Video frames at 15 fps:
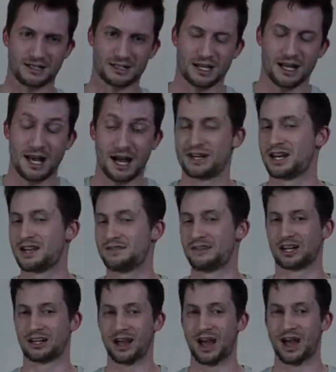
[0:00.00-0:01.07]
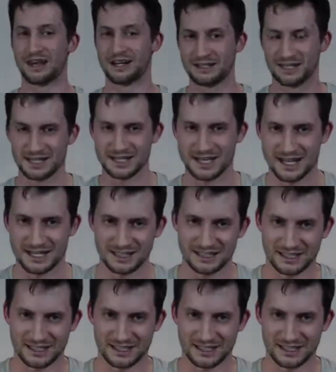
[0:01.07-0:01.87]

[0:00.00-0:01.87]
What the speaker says: I don't have a client at the end of today,